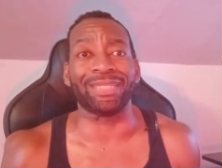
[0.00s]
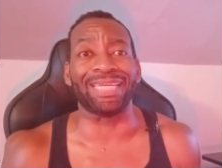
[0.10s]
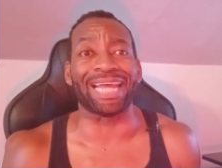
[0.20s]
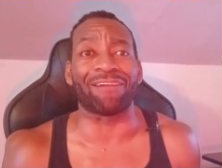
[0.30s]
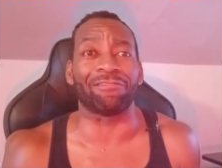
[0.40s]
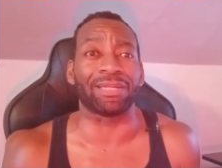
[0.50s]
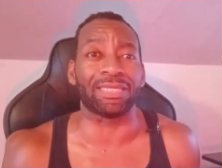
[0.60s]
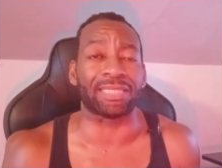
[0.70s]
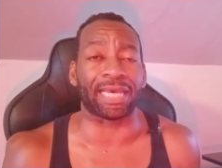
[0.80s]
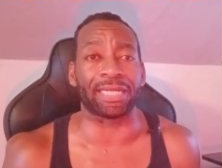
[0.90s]
you're not
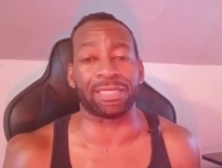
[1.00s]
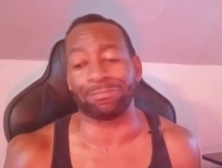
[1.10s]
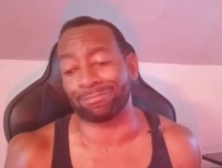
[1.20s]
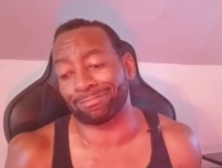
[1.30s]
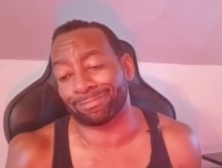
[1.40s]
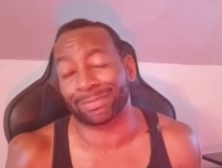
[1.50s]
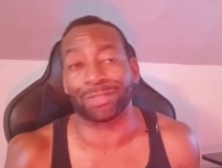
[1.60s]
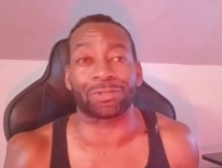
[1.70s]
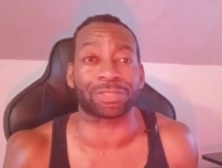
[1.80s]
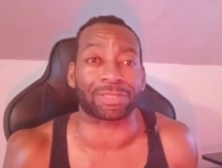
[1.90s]
really dating.
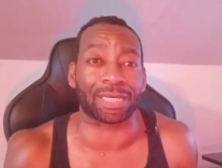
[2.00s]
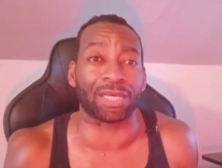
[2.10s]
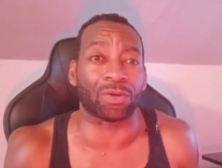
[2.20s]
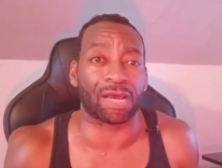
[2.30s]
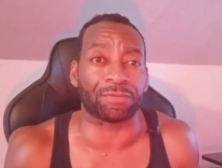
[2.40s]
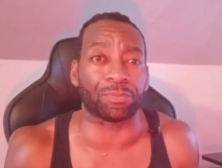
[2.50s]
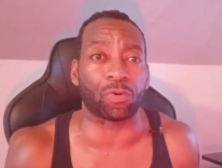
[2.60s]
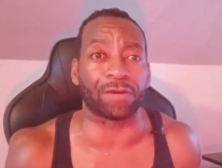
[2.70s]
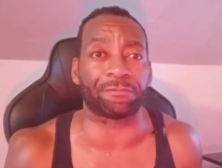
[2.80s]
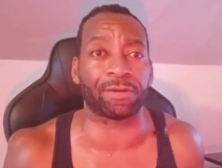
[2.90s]
You also said you don't have a
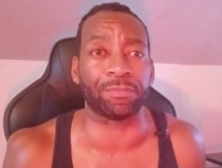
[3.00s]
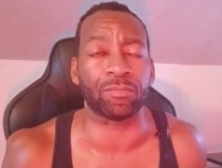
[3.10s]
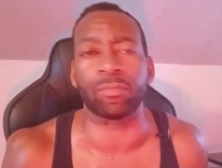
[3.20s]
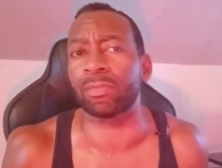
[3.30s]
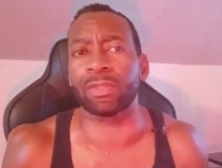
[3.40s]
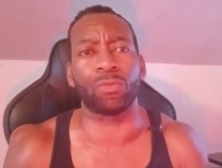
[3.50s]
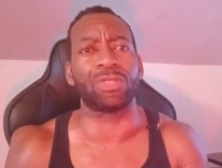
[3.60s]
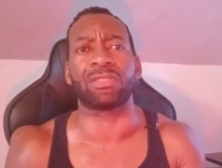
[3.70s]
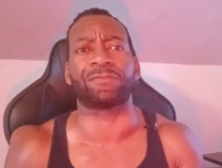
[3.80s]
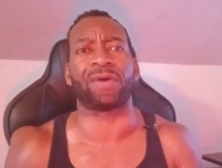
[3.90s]
boyfriend,
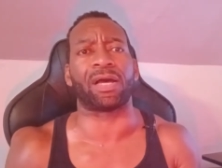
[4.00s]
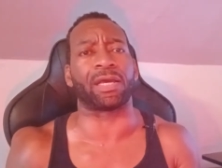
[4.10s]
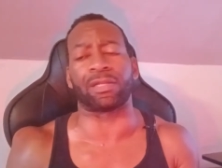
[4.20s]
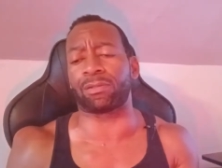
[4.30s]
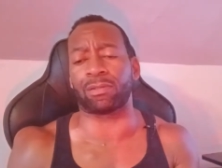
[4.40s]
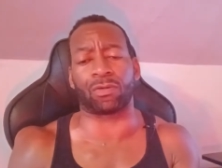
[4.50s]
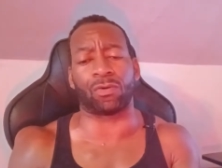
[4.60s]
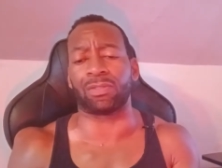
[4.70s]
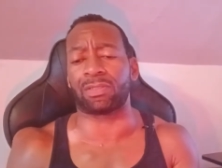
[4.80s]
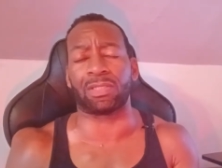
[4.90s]
which is fine.
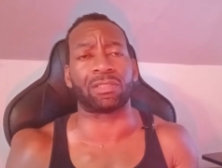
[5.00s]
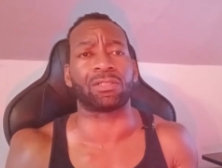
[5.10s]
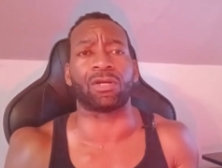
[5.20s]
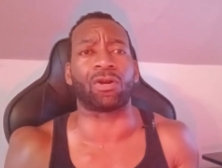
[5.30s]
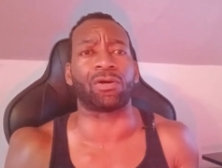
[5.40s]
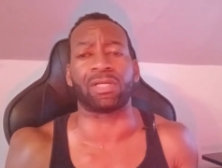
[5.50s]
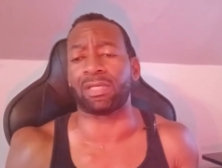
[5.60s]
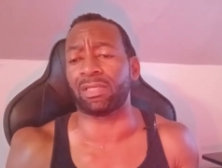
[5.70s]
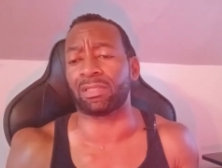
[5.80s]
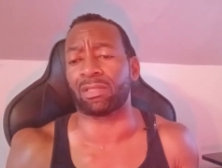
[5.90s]
According to this, you're early